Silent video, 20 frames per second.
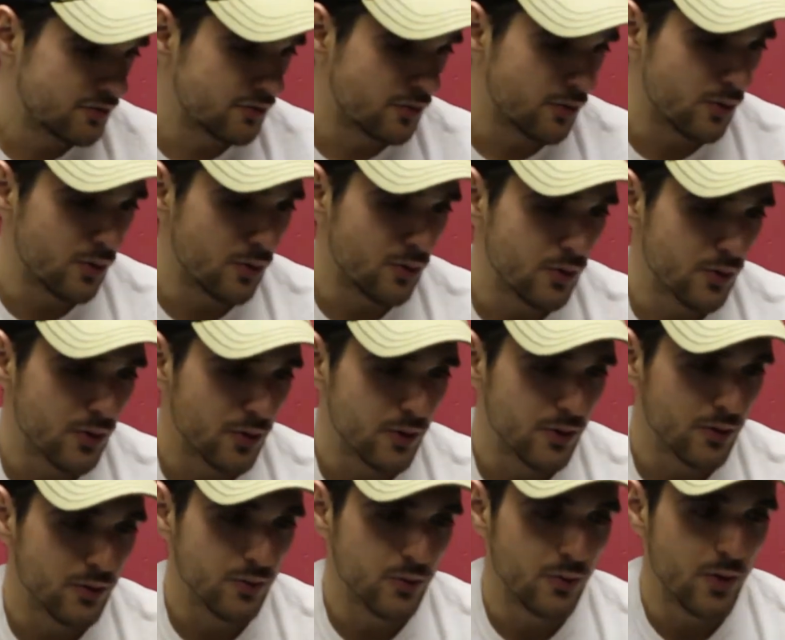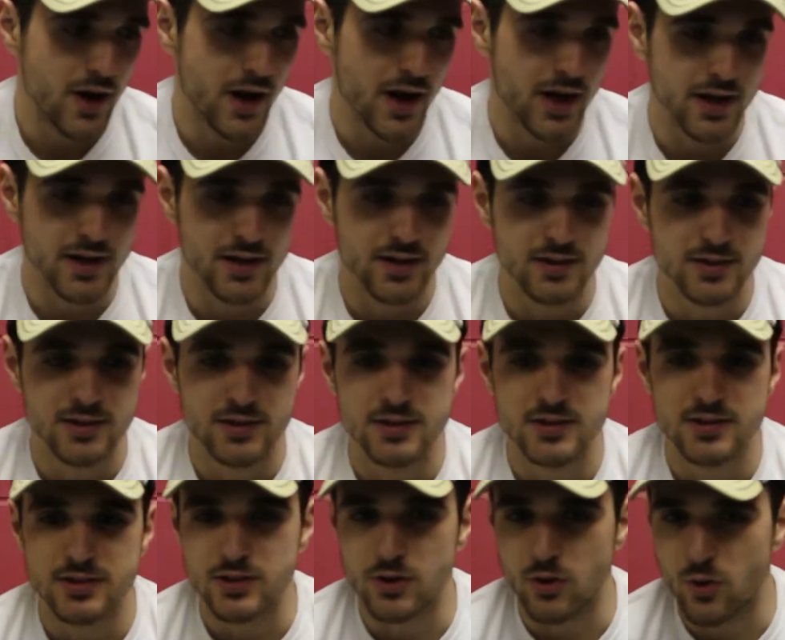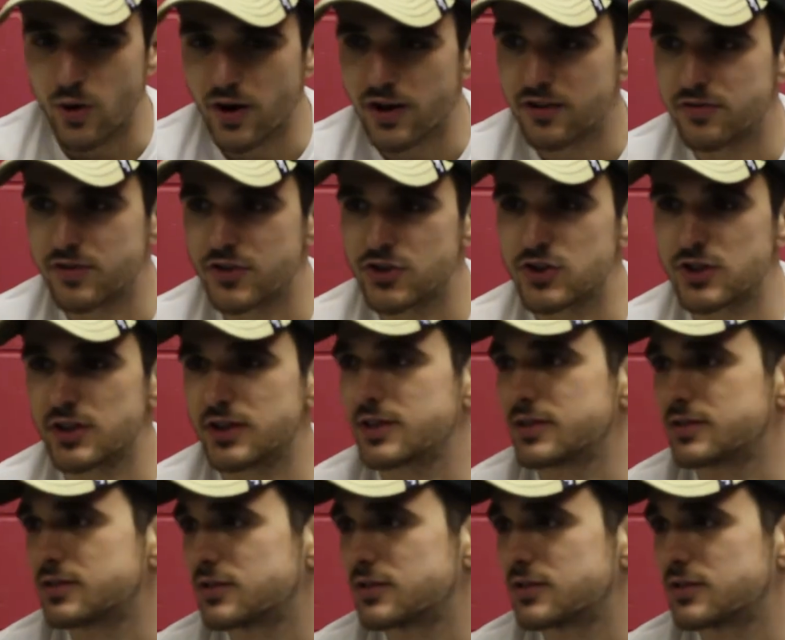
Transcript: for when I go ice fishing,